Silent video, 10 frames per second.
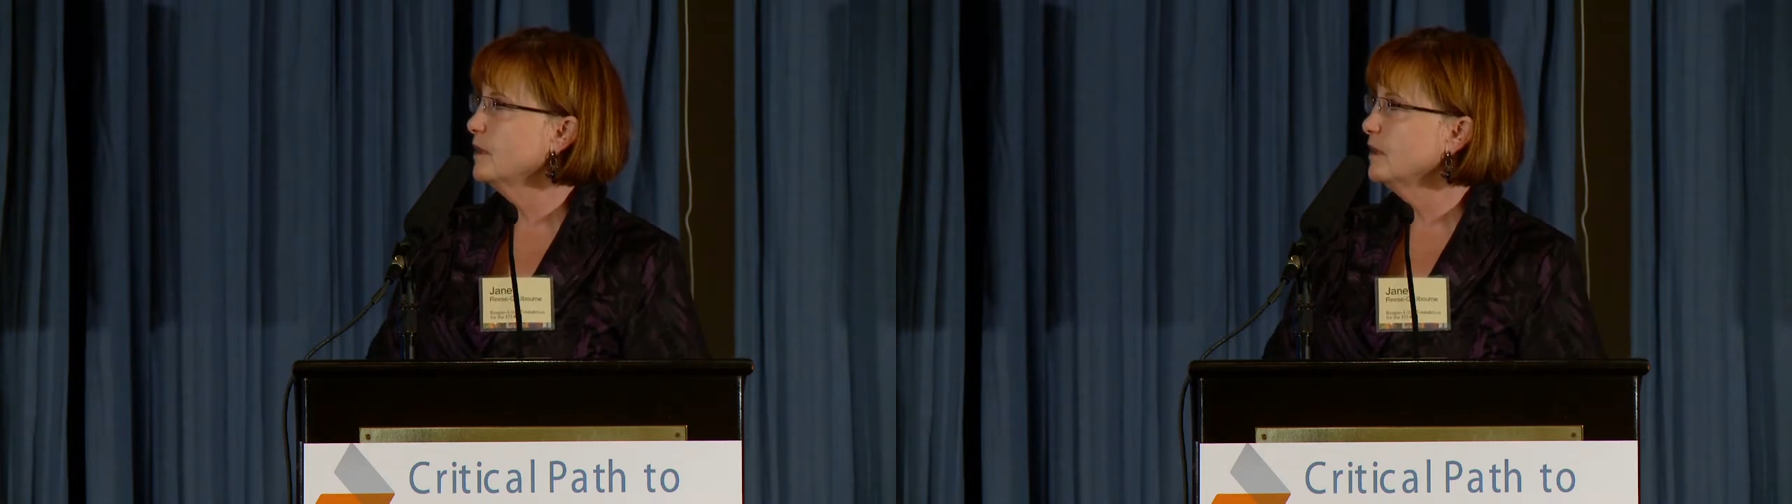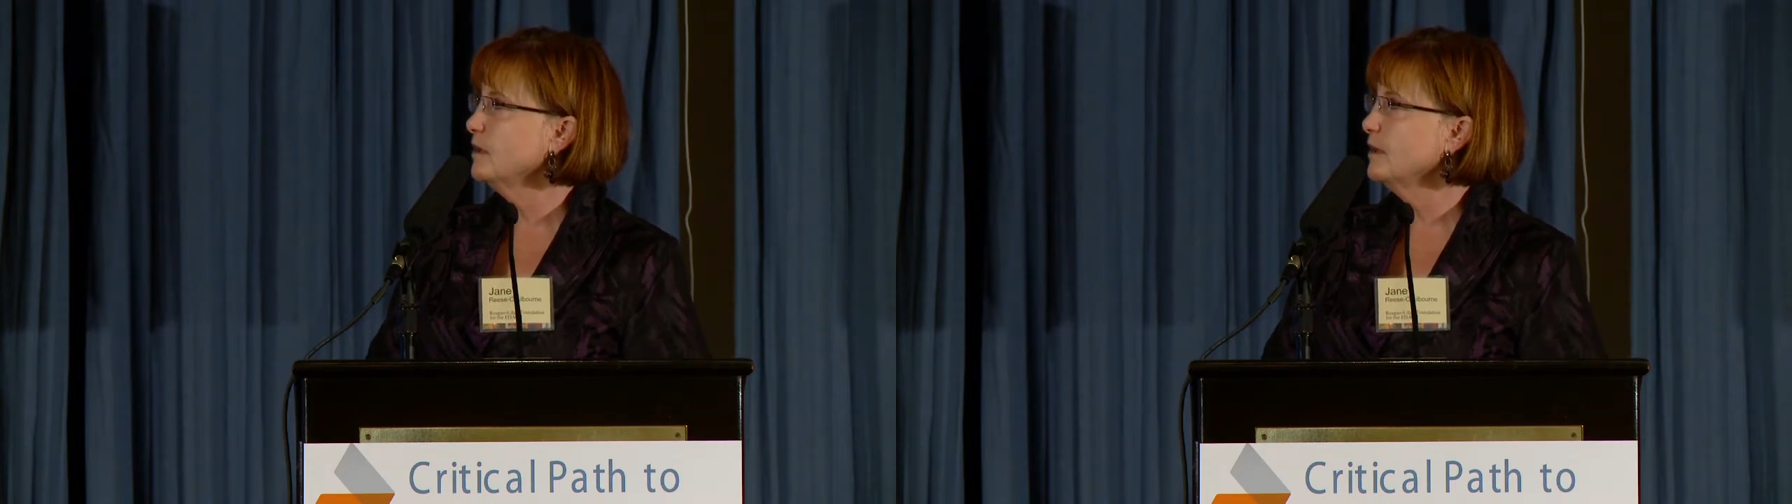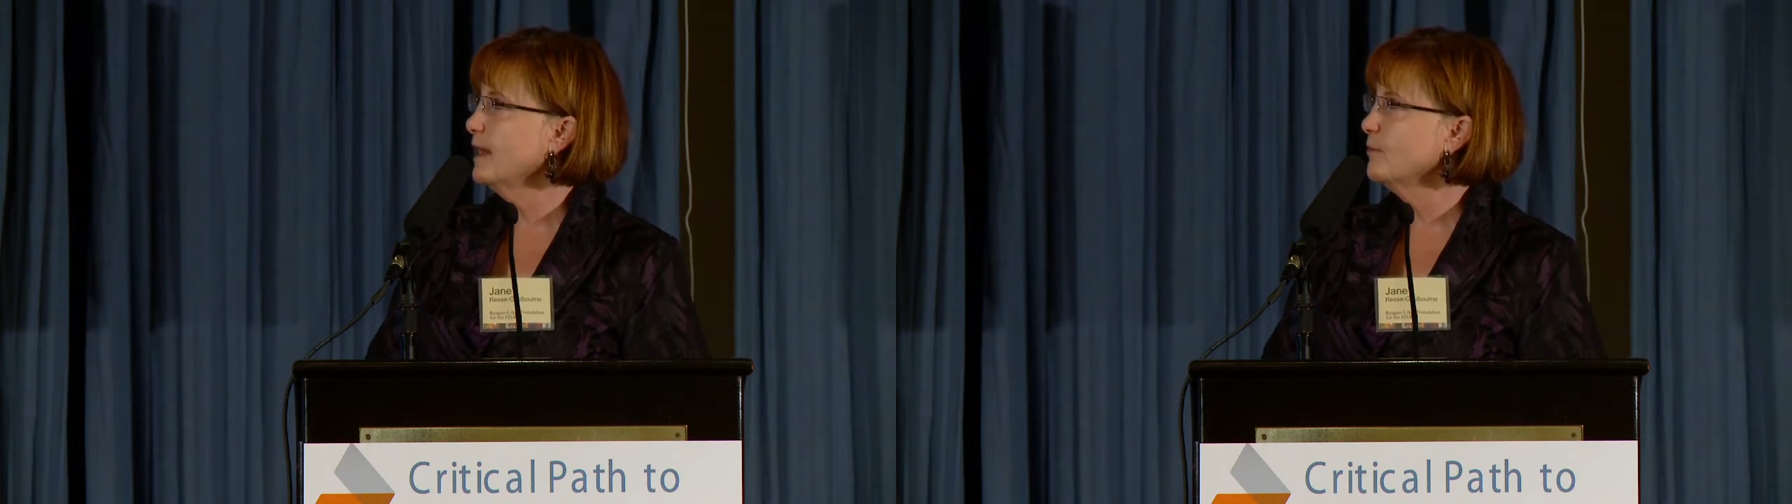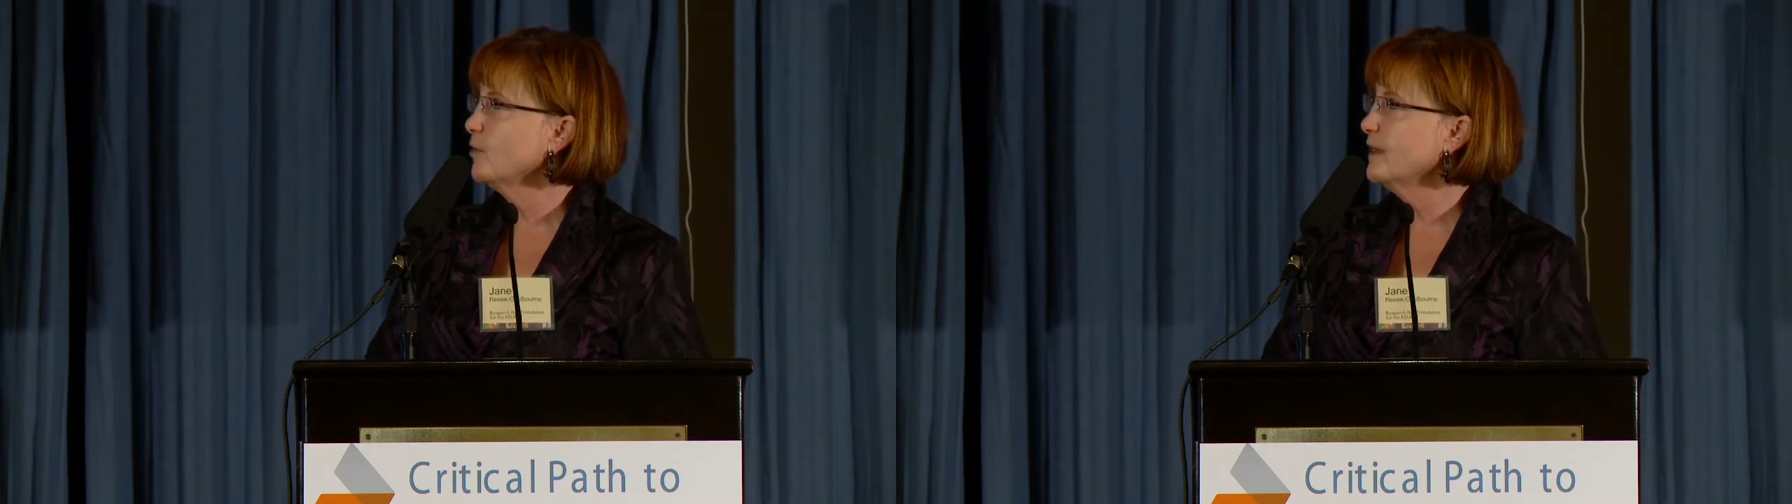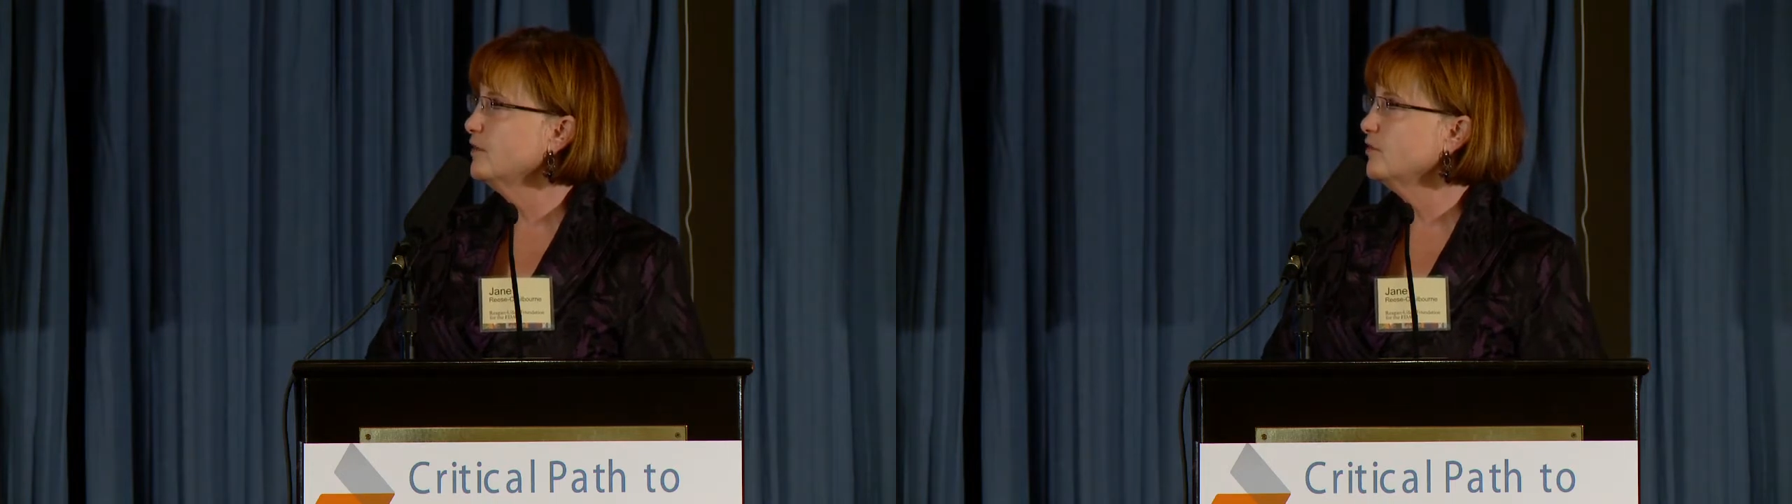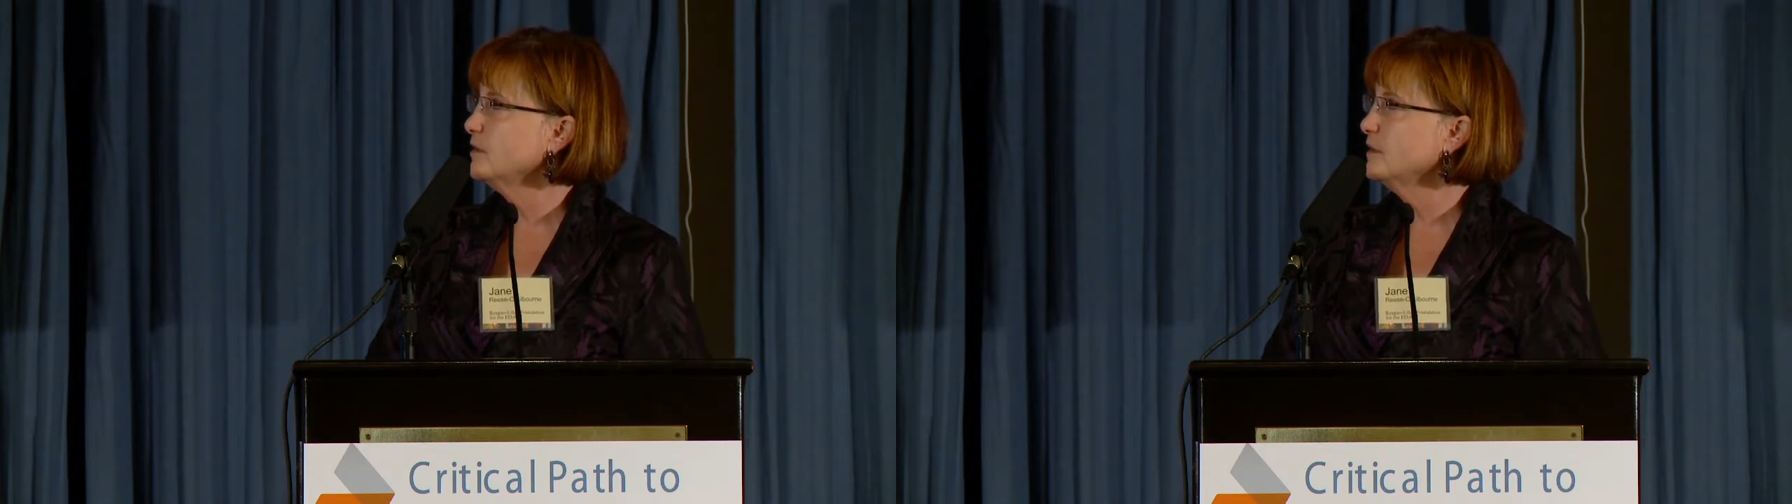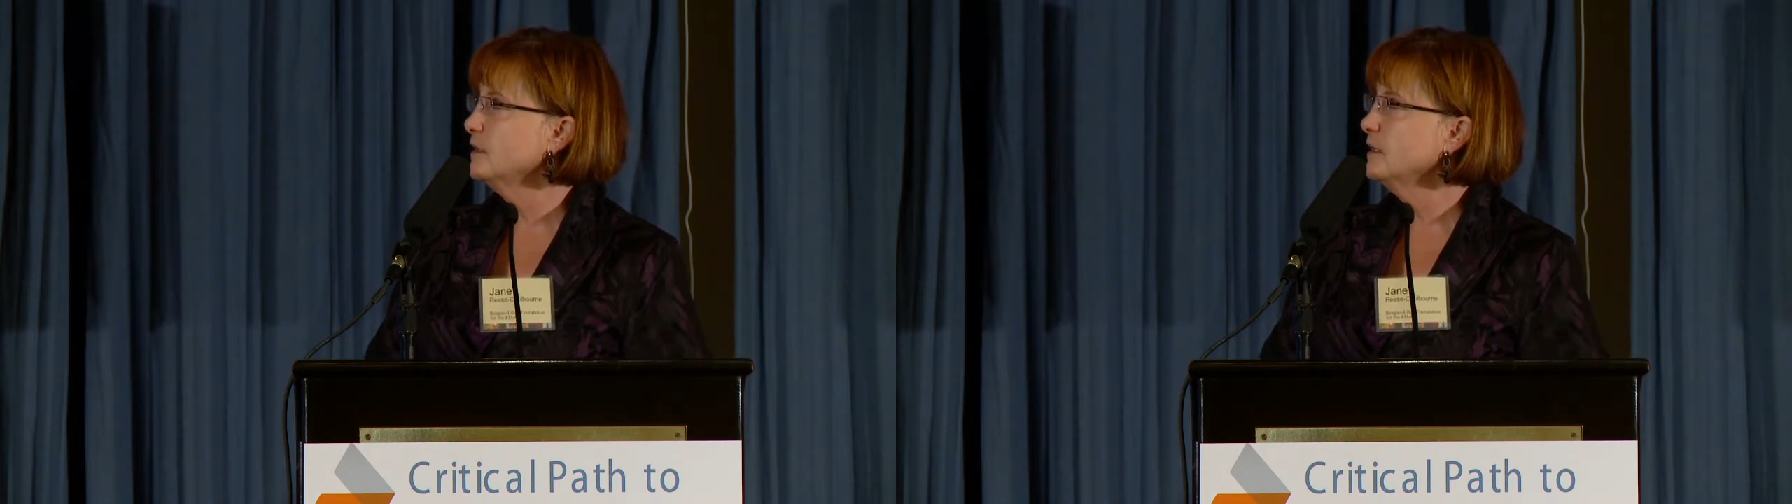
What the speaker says: a collaboration